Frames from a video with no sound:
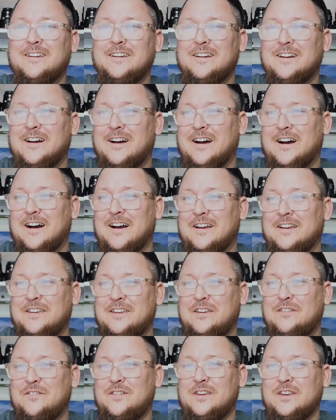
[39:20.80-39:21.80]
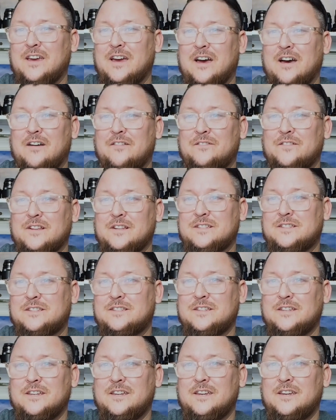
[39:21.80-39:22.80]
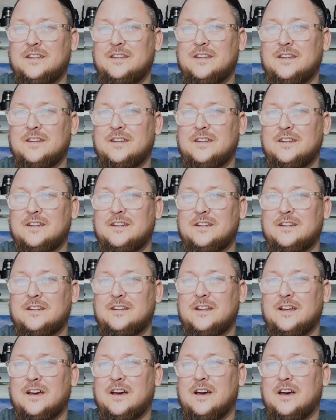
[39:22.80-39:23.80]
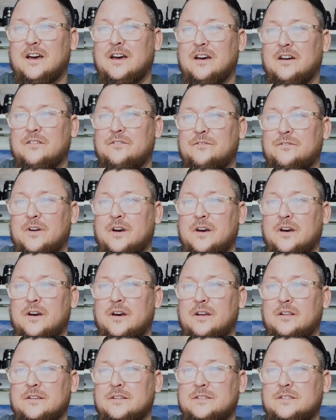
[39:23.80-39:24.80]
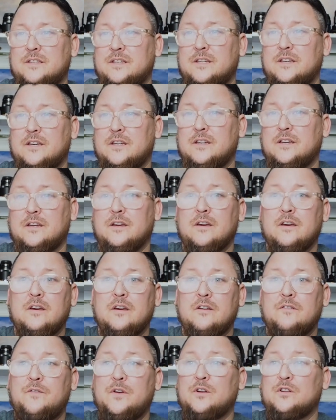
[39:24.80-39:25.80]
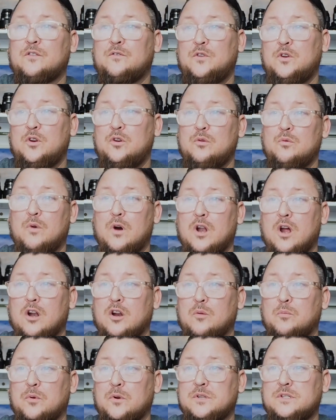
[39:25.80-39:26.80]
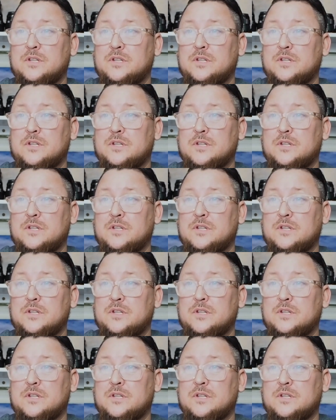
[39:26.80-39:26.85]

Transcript: EVF, let's see, let's see, field of view 100%,